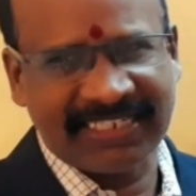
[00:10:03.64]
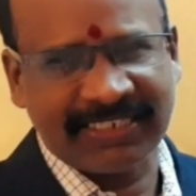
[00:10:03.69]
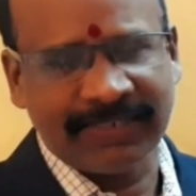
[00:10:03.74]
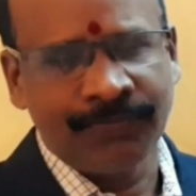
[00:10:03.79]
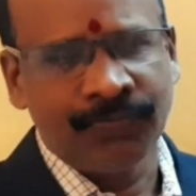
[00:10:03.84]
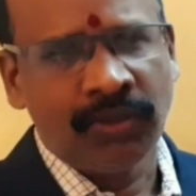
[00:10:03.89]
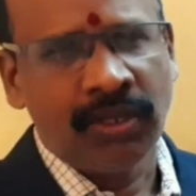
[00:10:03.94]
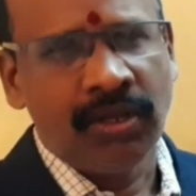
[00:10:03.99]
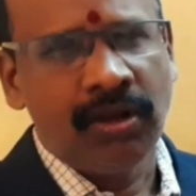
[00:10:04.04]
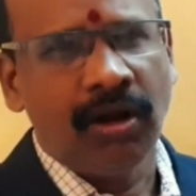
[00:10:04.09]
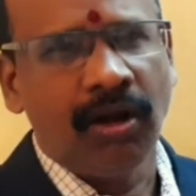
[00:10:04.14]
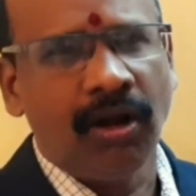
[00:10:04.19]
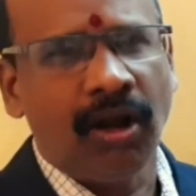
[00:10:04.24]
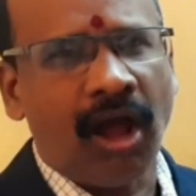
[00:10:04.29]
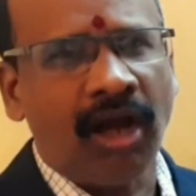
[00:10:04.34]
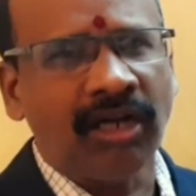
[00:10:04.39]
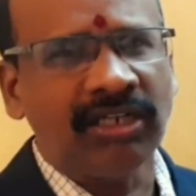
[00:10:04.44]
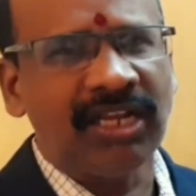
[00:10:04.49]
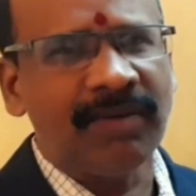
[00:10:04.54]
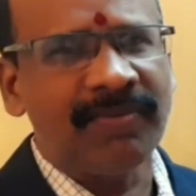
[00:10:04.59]

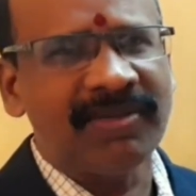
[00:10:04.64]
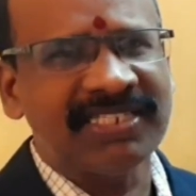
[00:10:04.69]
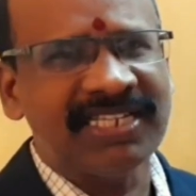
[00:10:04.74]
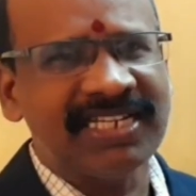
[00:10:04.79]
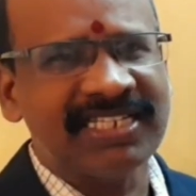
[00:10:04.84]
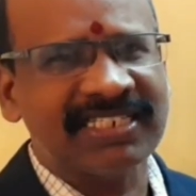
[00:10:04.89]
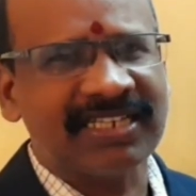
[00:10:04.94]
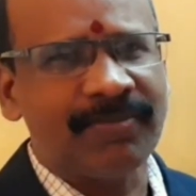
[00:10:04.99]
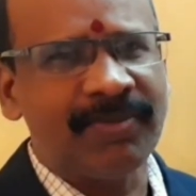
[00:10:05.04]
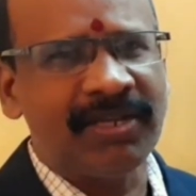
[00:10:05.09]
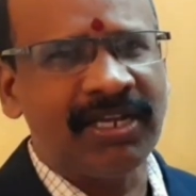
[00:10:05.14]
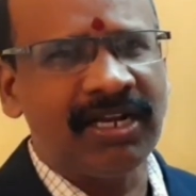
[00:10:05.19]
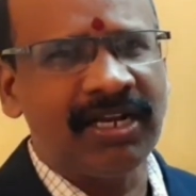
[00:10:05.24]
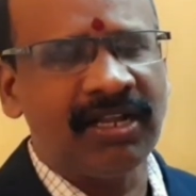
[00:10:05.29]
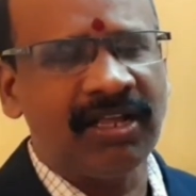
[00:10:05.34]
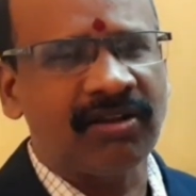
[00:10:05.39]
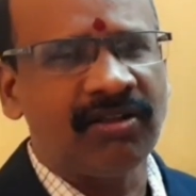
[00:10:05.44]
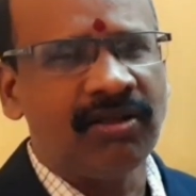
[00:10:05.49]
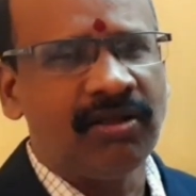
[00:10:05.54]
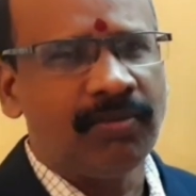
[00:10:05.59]
Long-term assets coming under
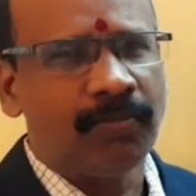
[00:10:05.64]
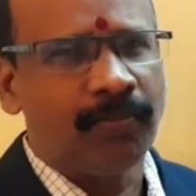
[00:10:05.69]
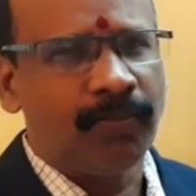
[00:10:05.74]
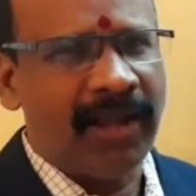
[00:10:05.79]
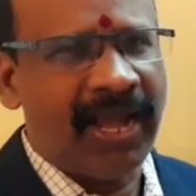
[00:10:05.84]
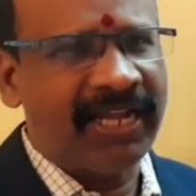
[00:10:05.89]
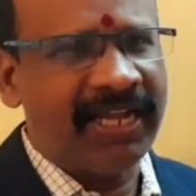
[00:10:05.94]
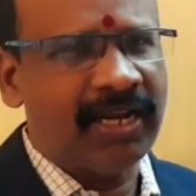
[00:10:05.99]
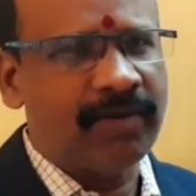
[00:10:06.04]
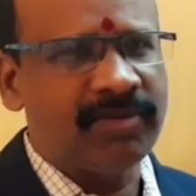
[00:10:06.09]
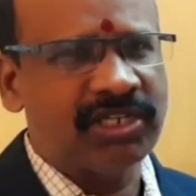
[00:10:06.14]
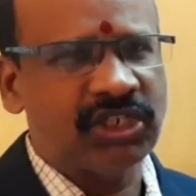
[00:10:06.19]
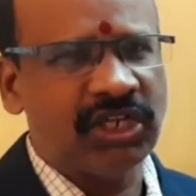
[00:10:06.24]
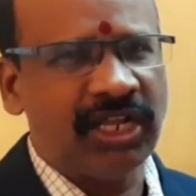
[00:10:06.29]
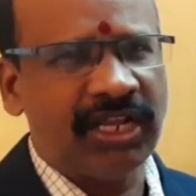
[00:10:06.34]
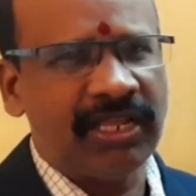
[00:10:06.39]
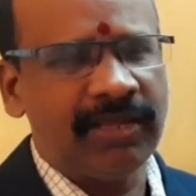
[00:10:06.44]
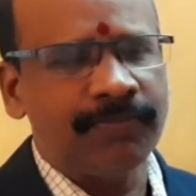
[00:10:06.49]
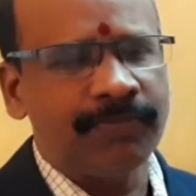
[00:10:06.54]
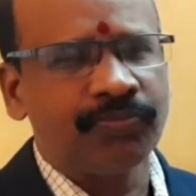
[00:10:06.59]
plant and
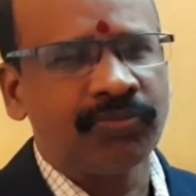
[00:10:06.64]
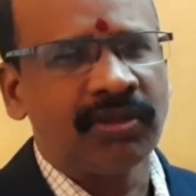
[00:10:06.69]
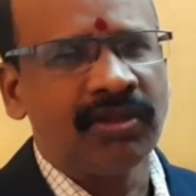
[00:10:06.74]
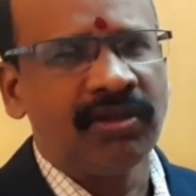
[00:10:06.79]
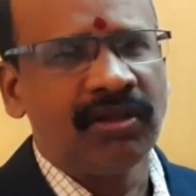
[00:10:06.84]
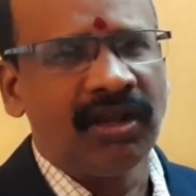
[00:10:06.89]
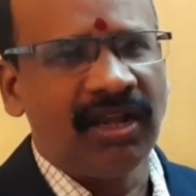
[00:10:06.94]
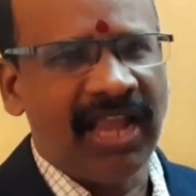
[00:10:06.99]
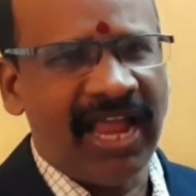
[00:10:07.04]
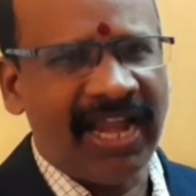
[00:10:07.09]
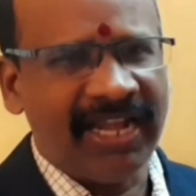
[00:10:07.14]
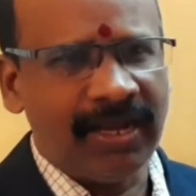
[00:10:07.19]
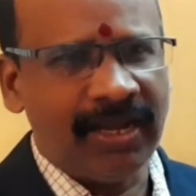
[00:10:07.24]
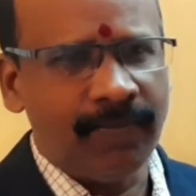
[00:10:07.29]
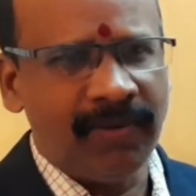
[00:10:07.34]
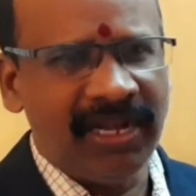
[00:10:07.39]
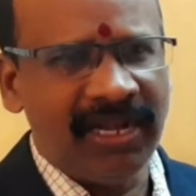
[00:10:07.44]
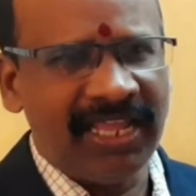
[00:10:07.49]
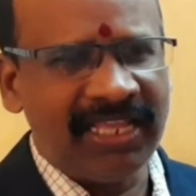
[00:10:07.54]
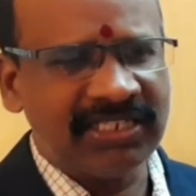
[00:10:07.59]
machinery, land and
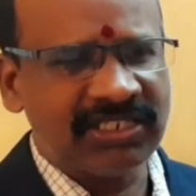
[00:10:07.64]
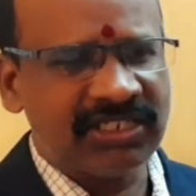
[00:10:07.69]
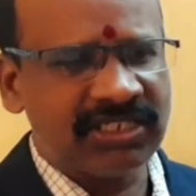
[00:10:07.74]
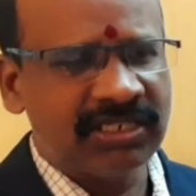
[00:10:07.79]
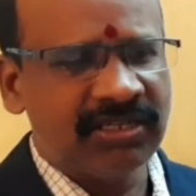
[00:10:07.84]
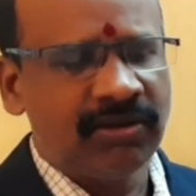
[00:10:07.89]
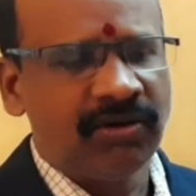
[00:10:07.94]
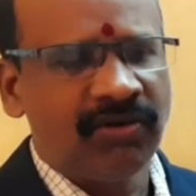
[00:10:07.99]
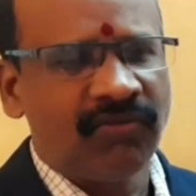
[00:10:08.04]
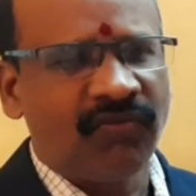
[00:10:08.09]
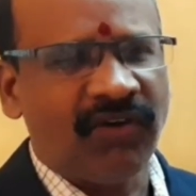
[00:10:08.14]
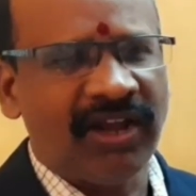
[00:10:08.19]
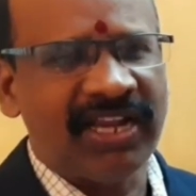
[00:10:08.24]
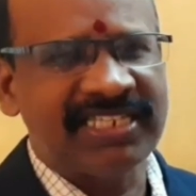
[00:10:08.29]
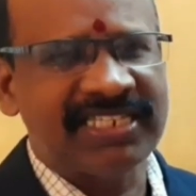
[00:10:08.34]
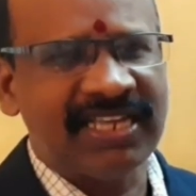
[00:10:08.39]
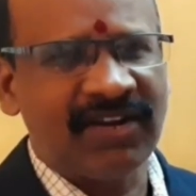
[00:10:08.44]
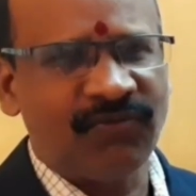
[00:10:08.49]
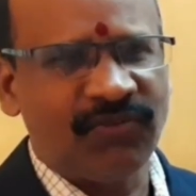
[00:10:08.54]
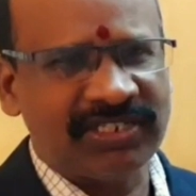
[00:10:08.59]
buildings, furniture and
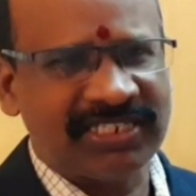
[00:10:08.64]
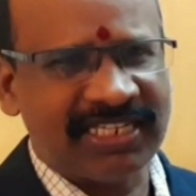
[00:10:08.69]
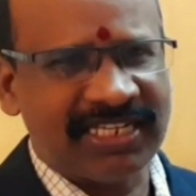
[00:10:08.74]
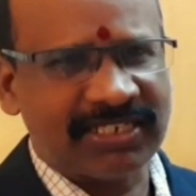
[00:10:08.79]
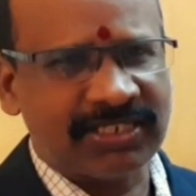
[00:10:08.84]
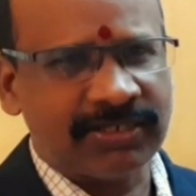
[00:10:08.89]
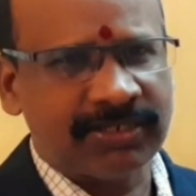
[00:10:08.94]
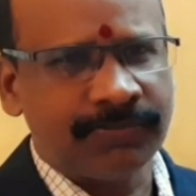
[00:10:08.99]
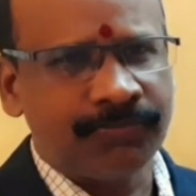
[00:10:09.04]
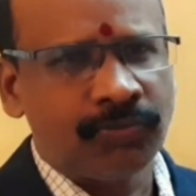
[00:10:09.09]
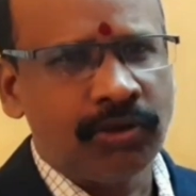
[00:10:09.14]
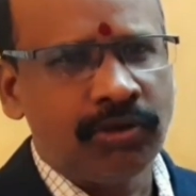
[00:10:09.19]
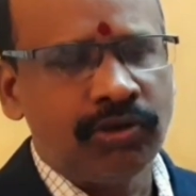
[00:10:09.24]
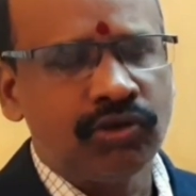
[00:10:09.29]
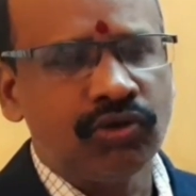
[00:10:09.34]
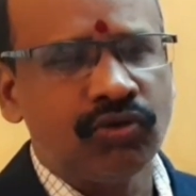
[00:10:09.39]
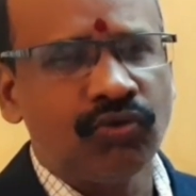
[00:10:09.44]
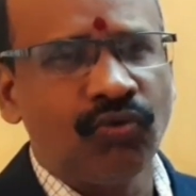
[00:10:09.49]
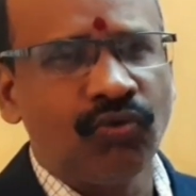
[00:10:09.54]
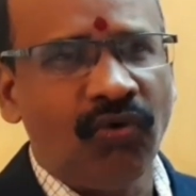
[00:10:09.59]
fixtures.
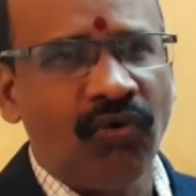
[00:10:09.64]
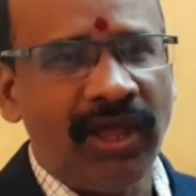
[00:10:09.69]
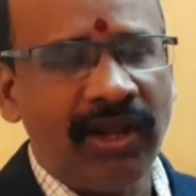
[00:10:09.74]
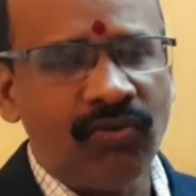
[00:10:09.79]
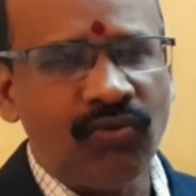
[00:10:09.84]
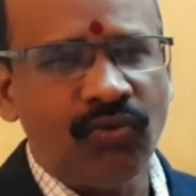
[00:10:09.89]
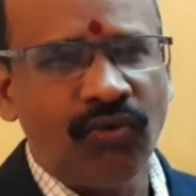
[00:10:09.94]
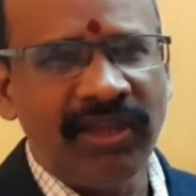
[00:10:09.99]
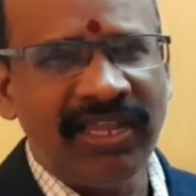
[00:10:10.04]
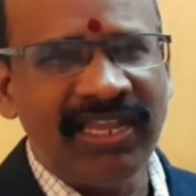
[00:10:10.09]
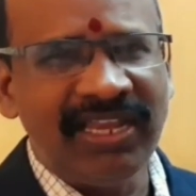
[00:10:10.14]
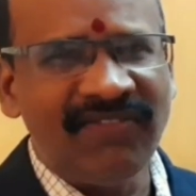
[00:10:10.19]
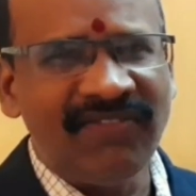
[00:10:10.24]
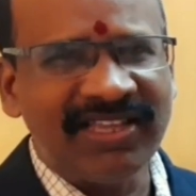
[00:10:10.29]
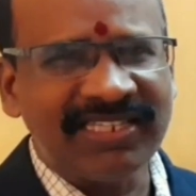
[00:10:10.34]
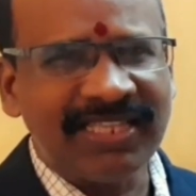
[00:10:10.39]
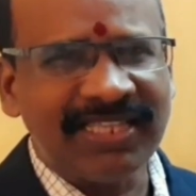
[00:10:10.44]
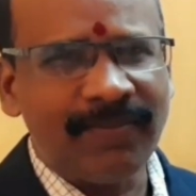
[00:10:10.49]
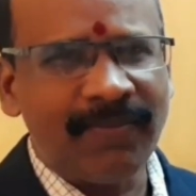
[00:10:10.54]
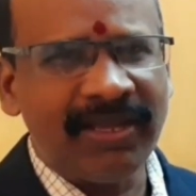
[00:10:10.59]
When we invest the
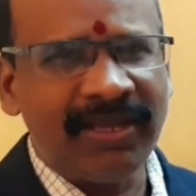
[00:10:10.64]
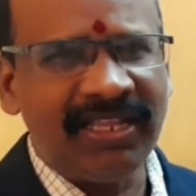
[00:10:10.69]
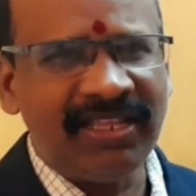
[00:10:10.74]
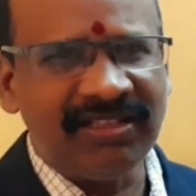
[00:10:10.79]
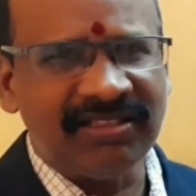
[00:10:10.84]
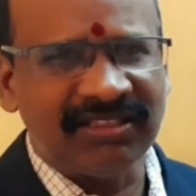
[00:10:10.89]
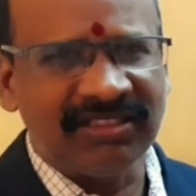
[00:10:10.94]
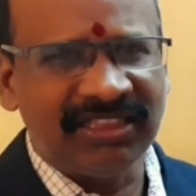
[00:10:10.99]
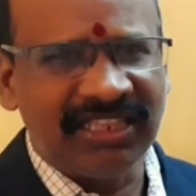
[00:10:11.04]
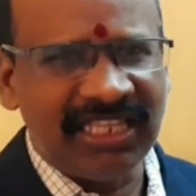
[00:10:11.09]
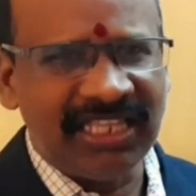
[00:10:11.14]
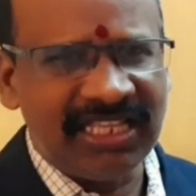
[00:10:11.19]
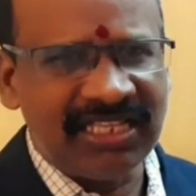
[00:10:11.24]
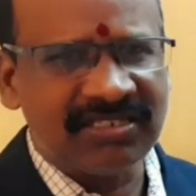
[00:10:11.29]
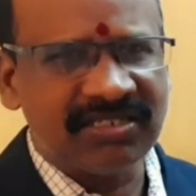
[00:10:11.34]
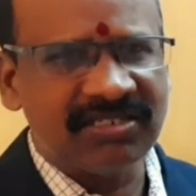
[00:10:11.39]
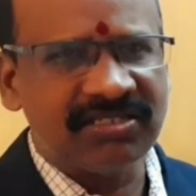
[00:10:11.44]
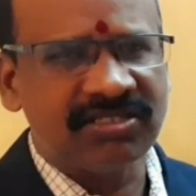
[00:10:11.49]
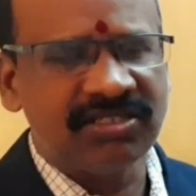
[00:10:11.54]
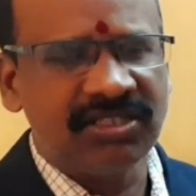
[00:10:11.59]
money, these
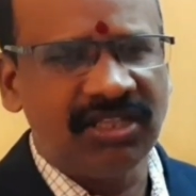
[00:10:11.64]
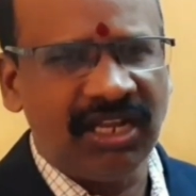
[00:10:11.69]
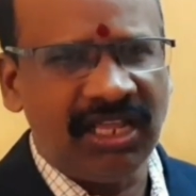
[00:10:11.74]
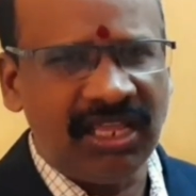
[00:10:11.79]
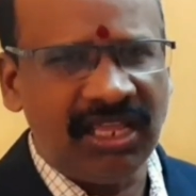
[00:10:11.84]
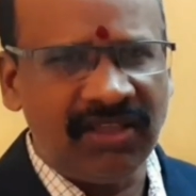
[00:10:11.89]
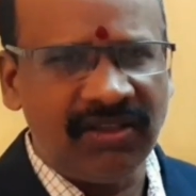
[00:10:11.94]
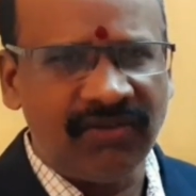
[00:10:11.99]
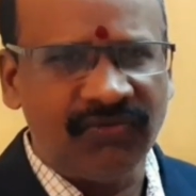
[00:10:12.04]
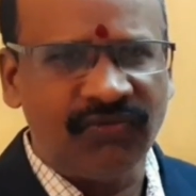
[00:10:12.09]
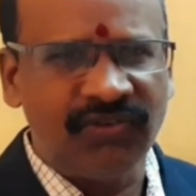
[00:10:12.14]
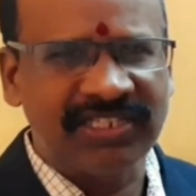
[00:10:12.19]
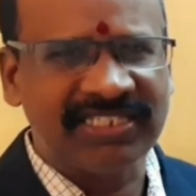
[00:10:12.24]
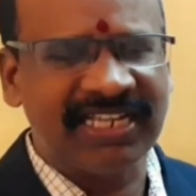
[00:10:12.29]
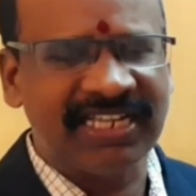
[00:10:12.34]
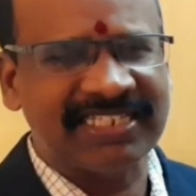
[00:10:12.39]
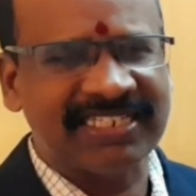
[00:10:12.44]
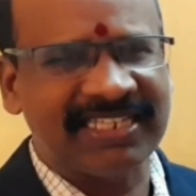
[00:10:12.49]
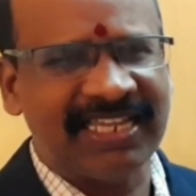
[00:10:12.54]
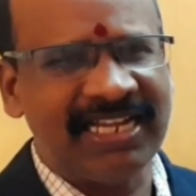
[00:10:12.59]
three fixed
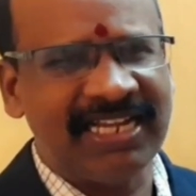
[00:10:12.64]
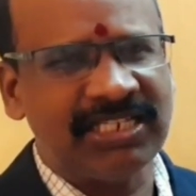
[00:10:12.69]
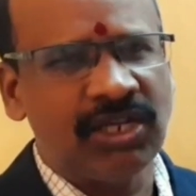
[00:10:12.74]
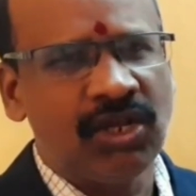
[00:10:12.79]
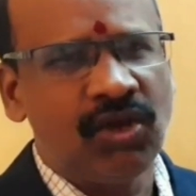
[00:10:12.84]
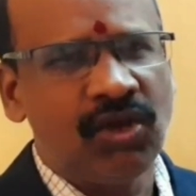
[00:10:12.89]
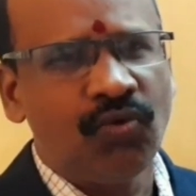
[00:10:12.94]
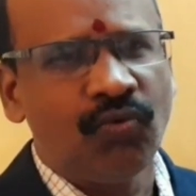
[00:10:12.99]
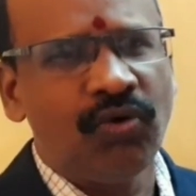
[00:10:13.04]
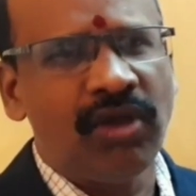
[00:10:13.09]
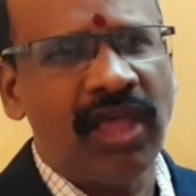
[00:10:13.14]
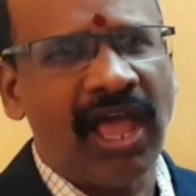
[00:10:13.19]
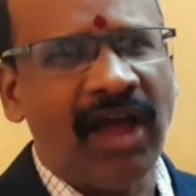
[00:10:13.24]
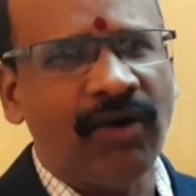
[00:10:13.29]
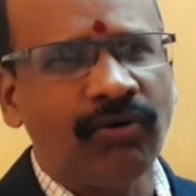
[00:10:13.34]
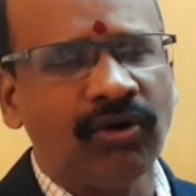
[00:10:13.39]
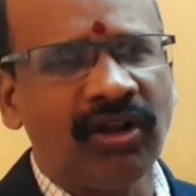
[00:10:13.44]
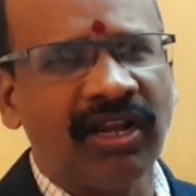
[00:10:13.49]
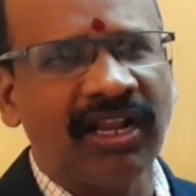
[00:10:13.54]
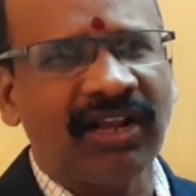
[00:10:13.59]
assets, we have to
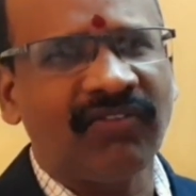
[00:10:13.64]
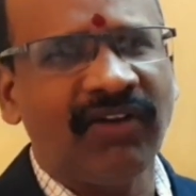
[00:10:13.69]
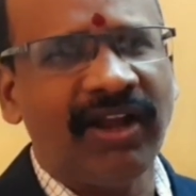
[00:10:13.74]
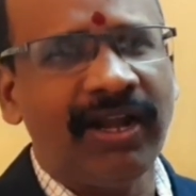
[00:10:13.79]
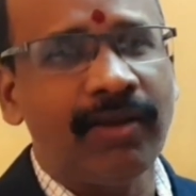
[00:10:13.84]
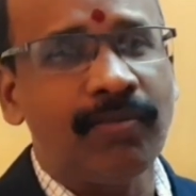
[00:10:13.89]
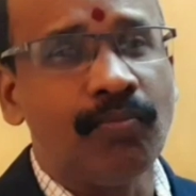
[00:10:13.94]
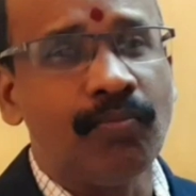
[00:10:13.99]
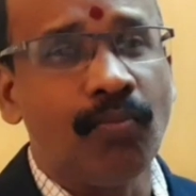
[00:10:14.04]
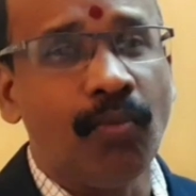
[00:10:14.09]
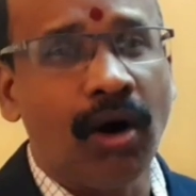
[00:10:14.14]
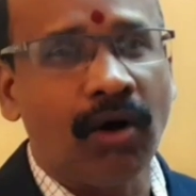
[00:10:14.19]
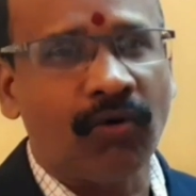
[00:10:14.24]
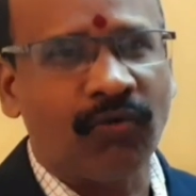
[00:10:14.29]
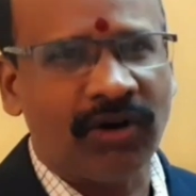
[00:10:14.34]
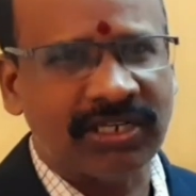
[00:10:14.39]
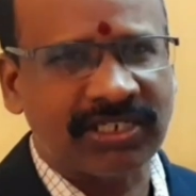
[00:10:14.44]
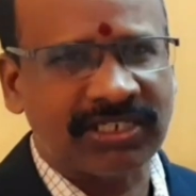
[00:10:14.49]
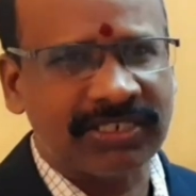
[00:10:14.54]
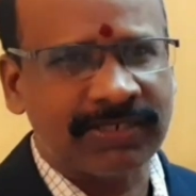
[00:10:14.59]
require more
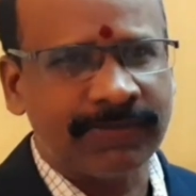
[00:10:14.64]
funds.